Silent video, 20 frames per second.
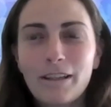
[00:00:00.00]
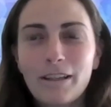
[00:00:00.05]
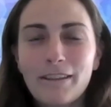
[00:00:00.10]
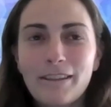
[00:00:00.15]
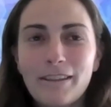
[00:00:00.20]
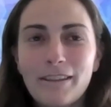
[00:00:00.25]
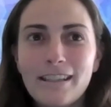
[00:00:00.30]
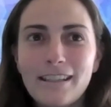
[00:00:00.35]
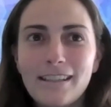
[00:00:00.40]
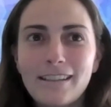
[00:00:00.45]
I
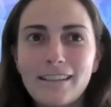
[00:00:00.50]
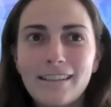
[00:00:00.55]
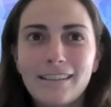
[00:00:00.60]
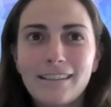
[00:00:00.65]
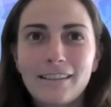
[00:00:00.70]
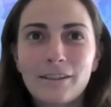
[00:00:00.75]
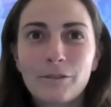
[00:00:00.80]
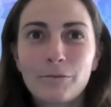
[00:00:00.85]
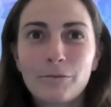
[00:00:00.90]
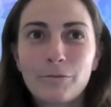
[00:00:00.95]
think
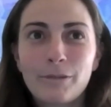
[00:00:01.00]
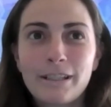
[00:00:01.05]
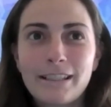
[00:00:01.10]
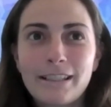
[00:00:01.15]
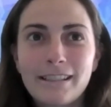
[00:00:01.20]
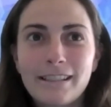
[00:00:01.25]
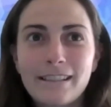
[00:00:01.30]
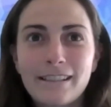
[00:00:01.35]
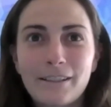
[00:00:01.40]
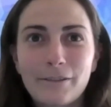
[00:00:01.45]
the
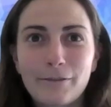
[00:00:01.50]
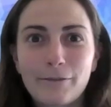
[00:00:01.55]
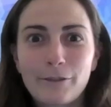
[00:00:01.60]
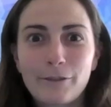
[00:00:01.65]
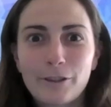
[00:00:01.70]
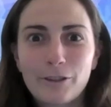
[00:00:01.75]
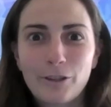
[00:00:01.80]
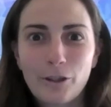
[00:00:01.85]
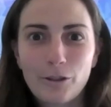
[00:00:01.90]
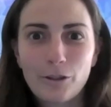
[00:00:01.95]
risk for
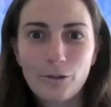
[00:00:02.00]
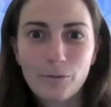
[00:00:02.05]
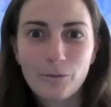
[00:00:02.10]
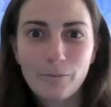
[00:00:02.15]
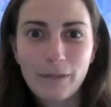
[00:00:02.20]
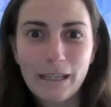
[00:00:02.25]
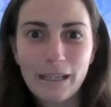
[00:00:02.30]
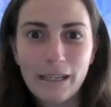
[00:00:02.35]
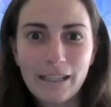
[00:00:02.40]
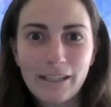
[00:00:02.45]
social
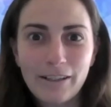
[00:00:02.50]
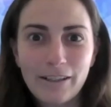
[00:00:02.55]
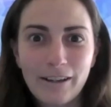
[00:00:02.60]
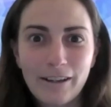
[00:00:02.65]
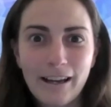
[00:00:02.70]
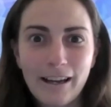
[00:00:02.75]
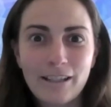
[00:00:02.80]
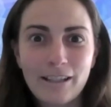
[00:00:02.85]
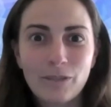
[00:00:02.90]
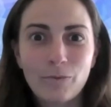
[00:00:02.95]
media
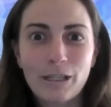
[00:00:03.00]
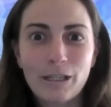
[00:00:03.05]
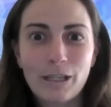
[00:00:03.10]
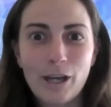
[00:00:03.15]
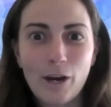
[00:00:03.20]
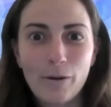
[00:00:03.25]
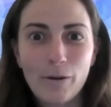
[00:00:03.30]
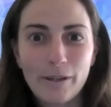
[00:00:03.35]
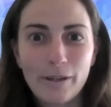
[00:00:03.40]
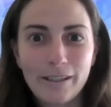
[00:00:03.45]
as we
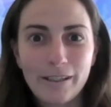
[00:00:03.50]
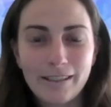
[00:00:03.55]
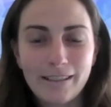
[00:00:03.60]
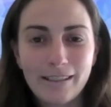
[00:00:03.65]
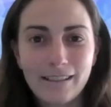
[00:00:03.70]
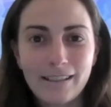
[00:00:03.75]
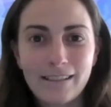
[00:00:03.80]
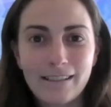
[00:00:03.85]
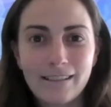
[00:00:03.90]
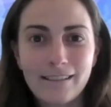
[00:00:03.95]
know it
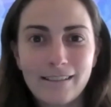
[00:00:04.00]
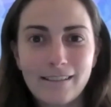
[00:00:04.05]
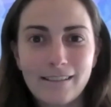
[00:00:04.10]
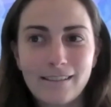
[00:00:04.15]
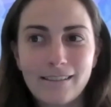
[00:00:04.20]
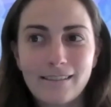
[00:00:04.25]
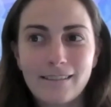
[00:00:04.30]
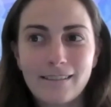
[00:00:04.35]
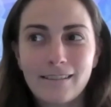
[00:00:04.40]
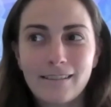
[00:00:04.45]

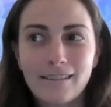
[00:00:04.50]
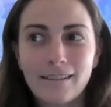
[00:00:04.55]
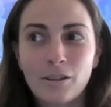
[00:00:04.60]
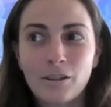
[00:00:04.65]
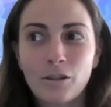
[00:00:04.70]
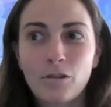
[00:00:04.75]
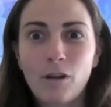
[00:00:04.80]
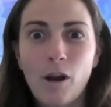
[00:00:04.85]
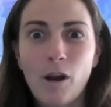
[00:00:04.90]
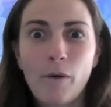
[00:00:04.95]
is the
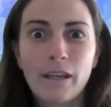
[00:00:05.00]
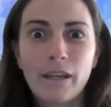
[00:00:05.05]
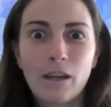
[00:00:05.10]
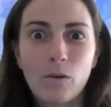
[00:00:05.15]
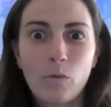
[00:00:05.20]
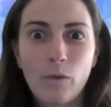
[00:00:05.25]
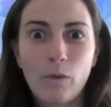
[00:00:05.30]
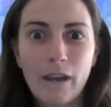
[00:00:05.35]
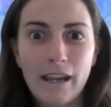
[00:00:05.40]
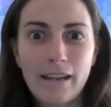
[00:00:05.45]
growing
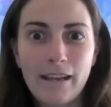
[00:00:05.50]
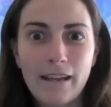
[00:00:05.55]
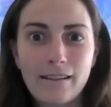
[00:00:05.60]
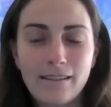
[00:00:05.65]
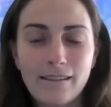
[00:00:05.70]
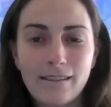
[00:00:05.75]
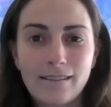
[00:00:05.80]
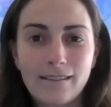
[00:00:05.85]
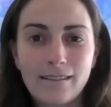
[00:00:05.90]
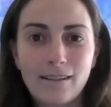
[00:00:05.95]

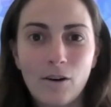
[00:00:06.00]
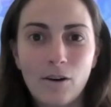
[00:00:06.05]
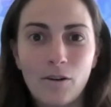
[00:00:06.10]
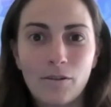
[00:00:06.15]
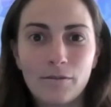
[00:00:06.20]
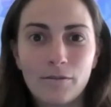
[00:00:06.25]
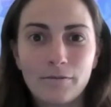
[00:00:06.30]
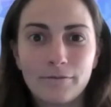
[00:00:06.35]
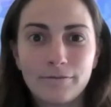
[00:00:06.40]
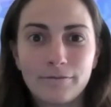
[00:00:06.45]
awareness
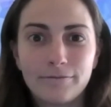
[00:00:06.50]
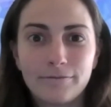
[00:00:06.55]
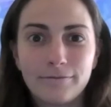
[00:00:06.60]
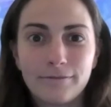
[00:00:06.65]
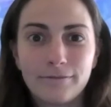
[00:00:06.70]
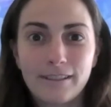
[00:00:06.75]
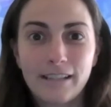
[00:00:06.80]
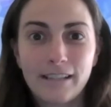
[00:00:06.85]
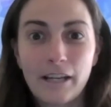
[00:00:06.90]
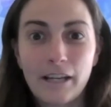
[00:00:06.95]
of
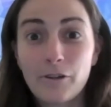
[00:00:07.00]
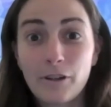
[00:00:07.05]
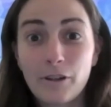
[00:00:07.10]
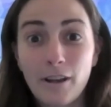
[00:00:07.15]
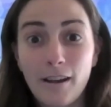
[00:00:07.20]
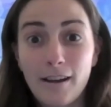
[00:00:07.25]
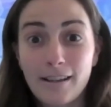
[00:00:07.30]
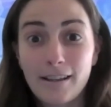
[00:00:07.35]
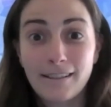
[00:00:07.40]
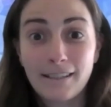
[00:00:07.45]

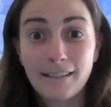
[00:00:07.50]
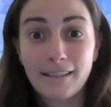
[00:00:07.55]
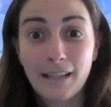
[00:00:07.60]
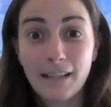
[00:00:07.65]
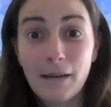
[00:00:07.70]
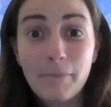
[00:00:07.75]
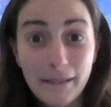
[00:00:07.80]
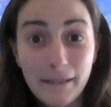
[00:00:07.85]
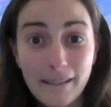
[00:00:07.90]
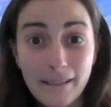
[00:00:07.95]
centralized
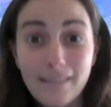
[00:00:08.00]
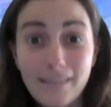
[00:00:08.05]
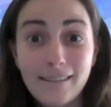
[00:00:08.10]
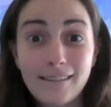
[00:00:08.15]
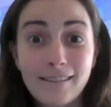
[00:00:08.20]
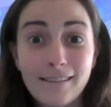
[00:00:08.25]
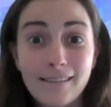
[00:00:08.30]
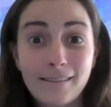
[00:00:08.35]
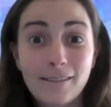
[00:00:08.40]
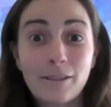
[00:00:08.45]

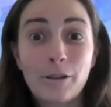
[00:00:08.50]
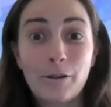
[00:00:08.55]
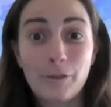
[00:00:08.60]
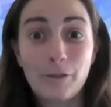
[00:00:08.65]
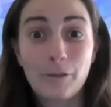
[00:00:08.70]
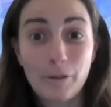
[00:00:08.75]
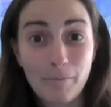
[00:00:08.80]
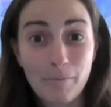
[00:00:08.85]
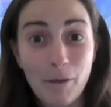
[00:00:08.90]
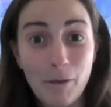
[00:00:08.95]
companies, you know,
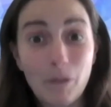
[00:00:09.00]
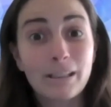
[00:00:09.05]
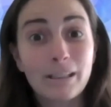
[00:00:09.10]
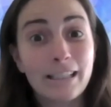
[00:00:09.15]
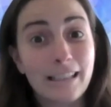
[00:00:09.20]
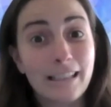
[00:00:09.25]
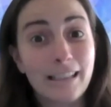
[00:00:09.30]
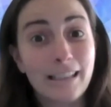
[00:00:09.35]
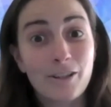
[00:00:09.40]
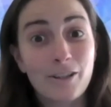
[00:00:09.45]
the
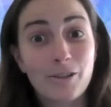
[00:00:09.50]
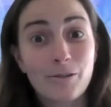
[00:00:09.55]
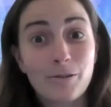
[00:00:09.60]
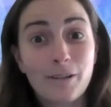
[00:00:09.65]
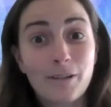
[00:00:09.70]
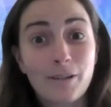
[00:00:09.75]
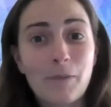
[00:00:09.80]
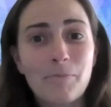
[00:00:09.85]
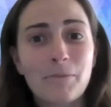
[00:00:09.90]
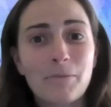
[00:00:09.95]
multinational
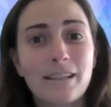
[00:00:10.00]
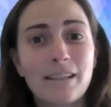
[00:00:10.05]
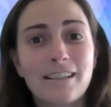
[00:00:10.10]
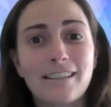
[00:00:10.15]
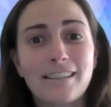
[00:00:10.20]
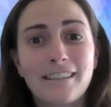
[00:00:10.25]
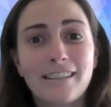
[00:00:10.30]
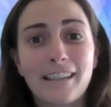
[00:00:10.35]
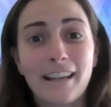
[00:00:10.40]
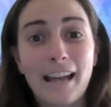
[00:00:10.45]

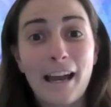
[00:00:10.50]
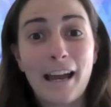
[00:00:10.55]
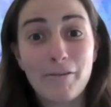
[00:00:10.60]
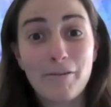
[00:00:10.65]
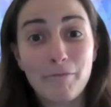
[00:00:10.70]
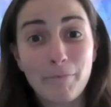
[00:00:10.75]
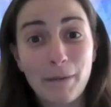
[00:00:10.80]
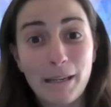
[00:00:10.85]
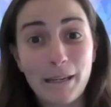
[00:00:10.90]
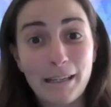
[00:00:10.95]
companies that have
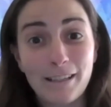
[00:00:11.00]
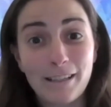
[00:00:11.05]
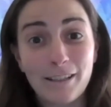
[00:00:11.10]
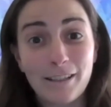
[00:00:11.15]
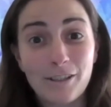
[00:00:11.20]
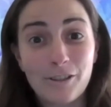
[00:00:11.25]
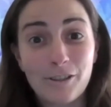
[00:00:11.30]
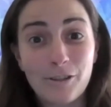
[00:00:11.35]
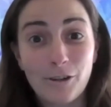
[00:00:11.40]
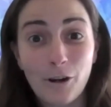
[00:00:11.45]
been in
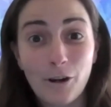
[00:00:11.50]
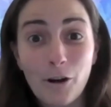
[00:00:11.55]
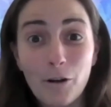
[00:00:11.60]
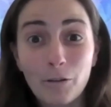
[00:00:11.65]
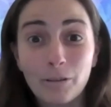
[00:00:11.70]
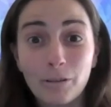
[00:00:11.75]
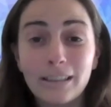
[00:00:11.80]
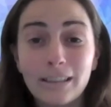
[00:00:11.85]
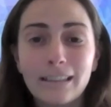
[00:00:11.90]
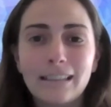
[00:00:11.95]

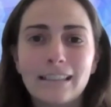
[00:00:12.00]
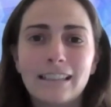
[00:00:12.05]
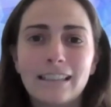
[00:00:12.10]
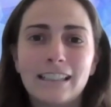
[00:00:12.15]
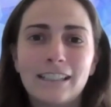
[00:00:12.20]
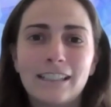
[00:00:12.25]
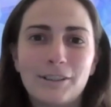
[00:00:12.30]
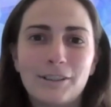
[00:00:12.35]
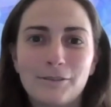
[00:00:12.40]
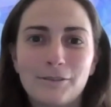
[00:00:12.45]
control
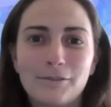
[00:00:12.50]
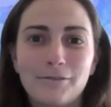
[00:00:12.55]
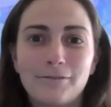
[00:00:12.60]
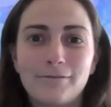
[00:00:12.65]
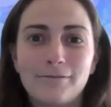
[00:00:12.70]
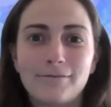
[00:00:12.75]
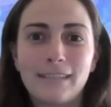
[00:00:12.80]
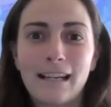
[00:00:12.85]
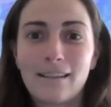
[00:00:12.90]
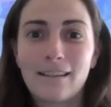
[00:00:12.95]
of
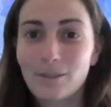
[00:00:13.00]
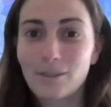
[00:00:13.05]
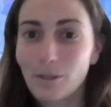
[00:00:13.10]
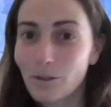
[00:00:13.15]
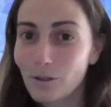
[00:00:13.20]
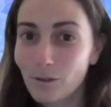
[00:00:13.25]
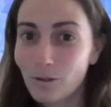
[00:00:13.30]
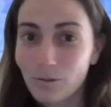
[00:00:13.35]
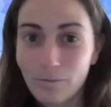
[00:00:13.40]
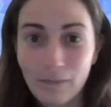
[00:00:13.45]
our
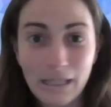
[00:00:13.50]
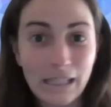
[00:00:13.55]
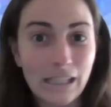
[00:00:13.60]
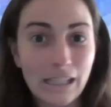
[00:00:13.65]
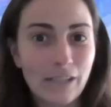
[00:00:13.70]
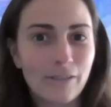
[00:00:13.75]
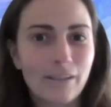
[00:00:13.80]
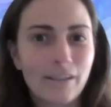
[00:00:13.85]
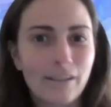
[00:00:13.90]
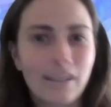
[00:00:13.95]
social
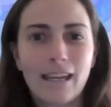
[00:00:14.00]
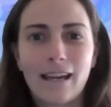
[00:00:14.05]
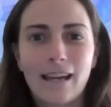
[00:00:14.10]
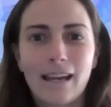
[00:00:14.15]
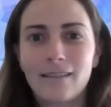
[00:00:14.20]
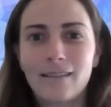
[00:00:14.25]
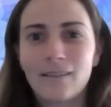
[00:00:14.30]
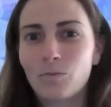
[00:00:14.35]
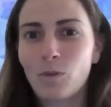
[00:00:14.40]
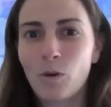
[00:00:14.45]
media
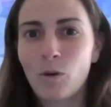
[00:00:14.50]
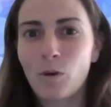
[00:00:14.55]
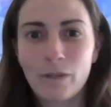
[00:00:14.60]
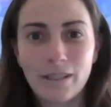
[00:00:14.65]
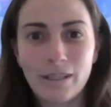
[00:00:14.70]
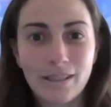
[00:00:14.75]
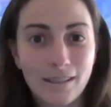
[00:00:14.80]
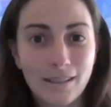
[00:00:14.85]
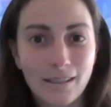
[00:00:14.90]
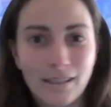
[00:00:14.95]
accounts, what we
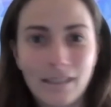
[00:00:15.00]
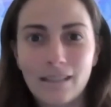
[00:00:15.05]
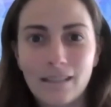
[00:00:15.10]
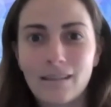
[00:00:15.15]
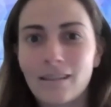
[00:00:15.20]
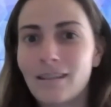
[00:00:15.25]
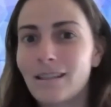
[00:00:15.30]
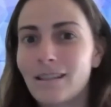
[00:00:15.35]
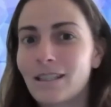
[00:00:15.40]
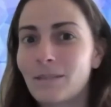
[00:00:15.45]
see,
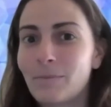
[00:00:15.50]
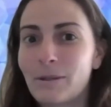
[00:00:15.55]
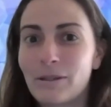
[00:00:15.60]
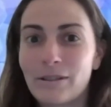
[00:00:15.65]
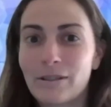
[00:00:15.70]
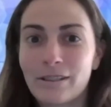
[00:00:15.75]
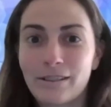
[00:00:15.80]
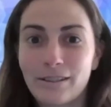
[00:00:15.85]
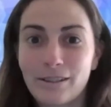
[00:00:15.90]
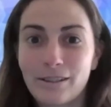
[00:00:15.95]
the
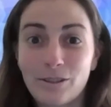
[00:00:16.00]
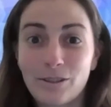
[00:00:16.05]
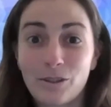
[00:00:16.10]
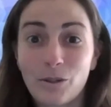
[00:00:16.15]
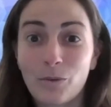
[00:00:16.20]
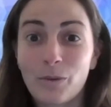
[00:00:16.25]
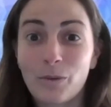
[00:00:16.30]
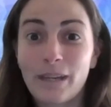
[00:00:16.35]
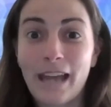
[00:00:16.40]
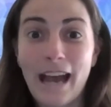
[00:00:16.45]
experiences
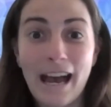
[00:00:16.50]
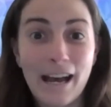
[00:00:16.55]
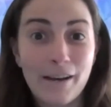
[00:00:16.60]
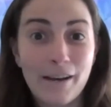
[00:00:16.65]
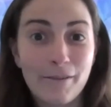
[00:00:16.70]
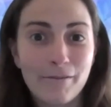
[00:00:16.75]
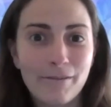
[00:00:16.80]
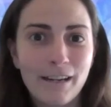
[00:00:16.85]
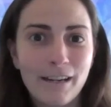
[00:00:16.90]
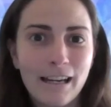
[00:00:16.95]
that we
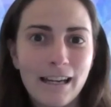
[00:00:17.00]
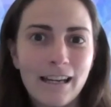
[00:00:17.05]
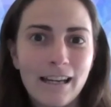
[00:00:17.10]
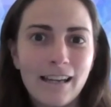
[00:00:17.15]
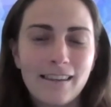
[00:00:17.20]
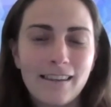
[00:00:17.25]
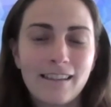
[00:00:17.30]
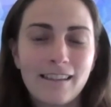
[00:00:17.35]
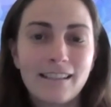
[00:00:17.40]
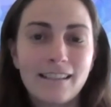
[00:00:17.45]
have,
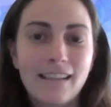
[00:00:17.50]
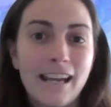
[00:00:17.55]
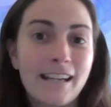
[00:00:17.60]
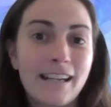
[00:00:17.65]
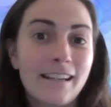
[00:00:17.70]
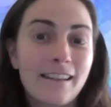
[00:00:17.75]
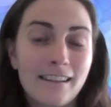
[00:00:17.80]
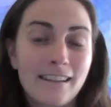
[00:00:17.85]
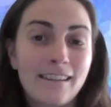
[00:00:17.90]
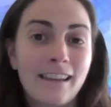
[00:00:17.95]
the
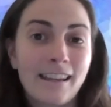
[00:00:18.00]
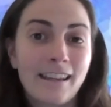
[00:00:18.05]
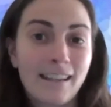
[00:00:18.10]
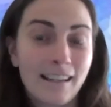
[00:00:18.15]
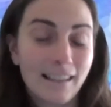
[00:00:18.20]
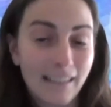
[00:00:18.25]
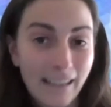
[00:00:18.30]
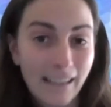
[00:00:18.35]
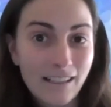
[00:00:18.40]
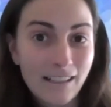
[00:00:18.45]
data that they
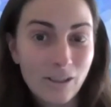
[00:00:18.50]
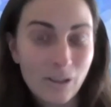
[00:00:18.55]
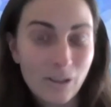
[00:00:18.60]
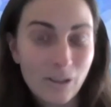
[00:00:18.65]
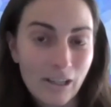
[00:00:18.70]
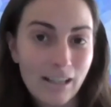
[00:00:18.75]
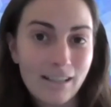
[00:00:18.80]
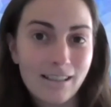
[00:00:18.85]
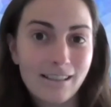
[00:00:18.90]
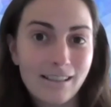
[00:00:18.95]
collect on
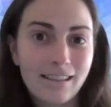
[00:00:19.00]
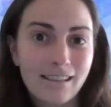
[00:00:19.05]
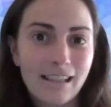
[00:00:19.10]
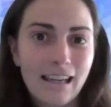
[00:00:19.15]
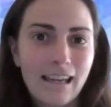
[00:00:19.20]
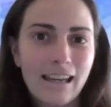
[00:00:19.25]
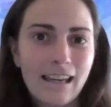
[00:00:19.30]
us.